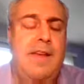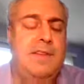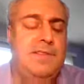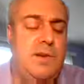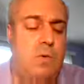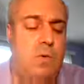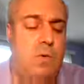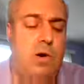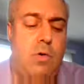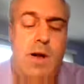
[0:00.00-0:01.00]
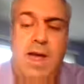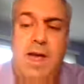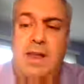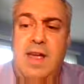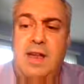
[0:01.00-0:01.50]
And so go
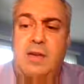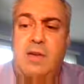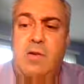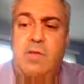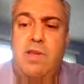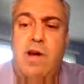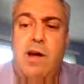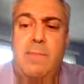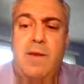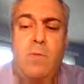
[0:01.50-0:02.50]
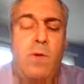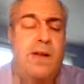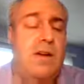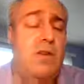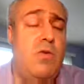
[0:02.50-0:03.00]
ahead and go to the comment
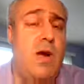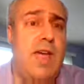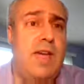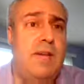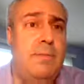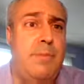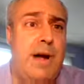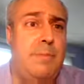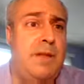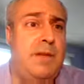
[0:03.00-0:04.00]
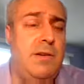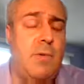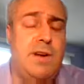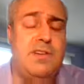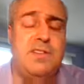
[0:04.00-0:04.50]
window and pop in your
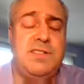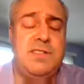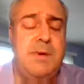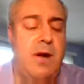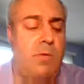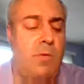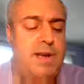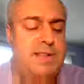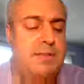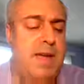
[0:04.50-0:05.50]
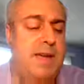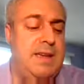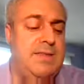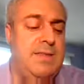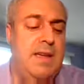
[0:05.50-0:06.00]
questions about
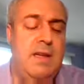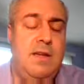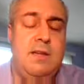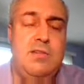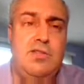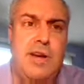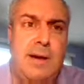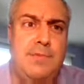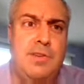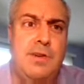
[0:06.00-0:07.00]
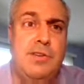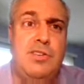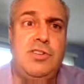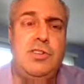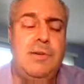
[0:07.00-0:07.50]
resumes, job
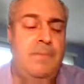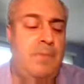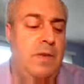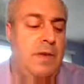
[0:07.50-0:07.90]
search,